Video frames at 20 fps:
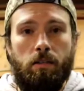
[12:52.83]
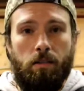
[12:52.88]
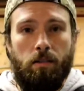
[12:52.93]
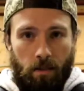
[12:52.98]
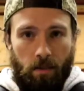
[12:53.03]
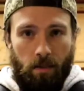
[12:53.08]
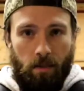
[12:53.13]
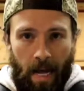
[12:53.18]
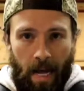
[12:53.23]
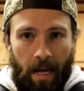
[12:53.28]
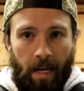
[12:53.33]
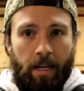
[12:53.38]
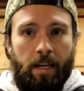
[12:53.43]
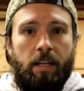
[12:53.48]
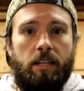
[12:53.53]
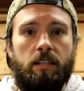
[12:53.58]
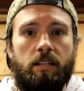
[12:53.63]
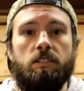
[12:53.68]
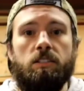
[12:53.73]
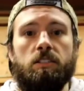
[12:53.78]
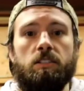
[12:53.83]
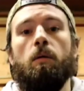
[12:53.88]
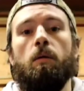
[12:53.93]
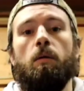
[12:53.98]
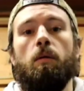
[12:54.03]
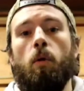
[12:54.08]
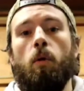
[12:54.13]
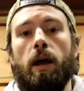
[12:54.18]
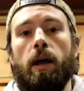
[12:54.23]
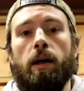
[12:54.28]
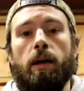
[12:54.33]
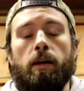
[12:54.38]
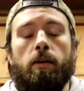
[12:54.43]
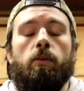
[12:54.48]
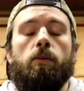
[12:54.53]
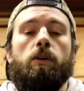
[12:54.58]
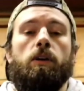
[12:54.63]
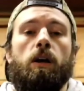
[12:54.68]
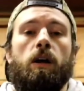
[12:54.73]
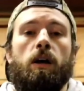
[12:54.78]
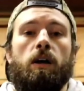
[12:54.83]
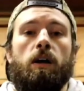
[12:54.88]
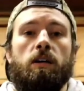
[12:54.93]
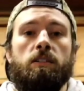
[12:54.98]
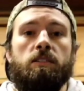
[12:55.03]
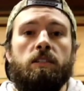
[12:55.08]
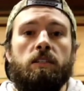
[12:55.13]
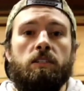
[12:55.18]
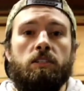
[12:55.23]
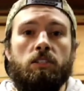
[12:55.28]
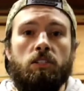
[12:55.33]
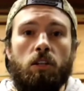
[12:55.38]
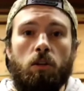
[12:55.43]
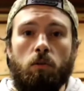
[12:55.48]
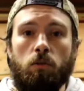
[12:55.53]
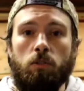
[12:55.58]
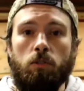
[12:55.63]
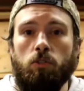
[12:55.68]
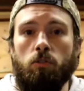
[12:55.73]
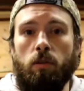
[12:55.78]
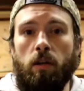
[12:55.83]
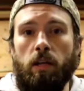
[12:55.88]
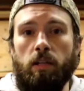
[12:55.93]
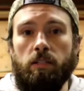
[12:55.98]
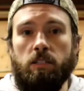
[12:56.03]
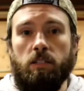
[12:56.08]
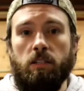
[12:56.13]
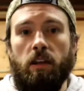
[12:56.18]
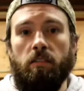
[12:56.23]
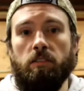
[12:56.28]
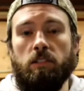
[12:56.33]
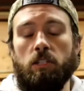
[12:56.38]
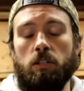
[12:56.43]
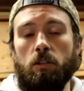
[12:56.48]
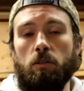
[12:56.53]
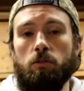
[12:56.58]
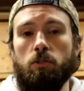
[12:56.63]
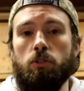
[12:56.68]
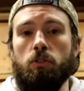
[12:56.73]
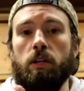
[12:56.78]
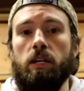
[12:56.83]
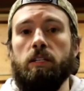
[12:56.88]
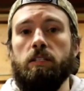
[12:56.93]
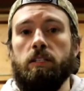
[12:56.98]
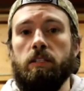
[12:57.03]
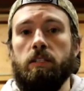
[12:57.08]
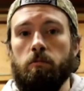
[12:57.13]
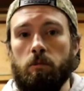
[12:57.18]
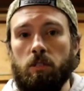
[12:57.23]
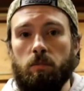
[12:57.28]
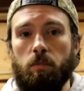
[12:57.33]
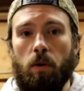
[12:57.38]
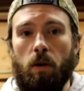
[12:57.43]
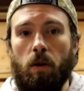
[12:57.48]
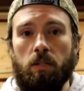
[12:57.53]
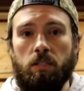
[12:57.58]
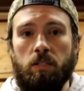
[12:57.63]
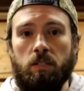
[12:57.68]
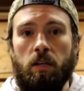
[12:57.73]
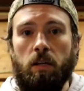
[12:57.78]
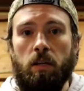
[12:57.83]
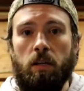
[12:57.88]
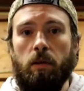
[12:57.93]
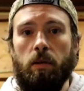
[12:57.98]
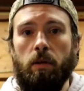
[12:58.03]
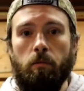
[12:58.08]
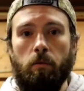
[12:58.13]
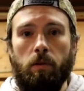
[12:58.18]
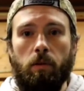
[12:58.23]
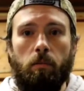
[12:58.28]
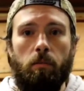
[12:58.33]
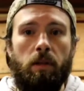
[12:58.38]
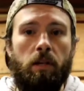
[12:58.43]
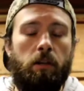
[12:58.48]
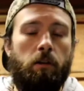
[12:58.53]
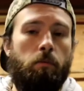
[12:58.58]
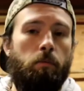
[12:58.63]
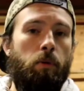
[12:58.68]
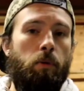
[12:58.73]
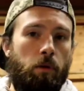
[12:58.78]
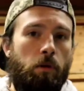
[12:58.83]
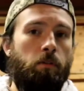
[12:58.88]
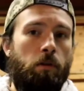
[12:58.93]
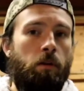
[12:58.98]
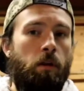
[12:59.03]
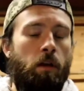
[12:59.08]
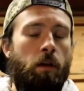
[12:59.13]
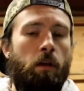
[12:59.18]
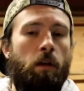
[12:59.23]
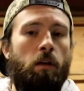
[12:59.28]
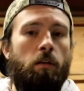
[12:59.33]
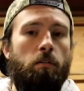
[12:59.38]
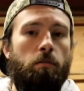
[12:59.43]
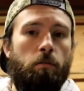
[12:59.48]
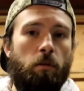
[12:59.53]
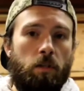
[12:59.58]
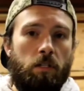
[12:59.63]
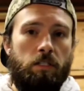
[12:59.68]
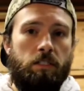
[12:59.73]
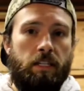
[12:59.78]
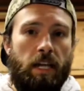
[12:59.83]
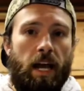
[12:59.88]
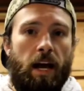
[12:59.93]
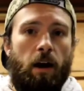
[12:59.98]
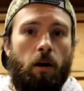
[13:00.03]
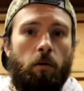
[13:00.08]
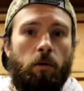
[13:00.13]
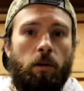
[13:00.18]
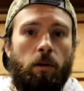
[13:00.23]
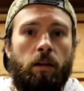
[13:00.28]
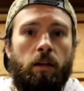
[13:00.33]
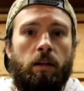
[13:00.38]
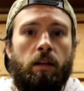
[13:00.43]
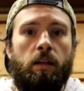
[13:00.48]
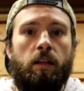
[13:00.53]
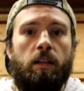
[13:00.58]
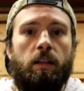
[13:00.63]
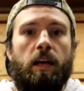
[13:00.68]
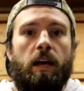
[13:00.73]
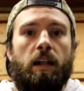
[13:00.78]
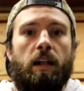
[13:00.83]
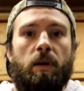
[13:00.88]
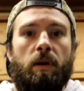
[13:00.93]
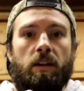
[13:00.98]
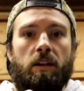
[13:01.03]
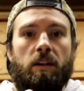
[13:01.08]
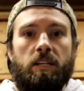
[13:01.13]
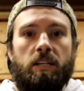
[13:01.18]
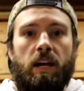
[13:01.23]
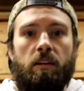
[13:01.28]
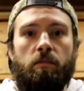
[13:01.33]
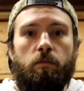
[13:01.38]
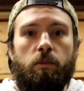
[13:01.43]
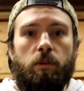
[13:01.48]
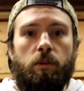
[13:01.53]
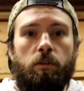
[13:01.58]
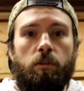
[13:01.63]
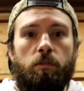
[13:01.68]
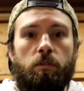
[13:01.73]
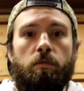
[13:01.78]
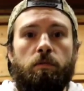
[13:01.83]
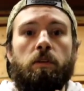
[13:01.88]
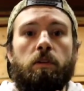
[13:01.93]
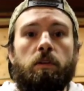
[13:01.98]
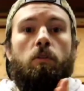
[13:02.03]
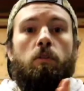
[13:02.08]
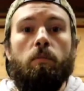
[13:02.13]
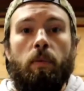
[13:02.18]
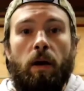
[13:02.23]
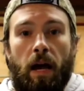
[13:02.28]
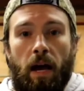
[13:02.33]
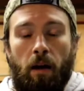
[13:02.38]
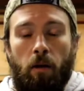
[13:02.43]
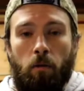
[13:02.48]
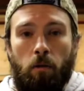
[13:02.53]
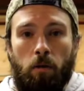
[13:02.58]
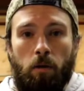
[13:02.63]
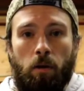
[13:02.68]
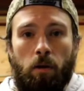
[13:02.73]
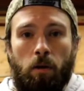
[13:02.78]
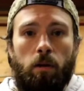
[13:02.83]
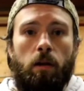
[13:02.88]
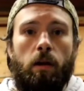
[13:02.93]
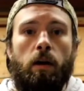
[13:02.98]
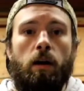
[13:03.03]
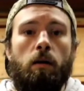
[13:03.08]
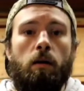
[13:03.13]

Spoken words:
lag in some way or cause a slower it's going to have a slow transient response, meaning when the minute you put your foot down, that amount of time for you to feel the power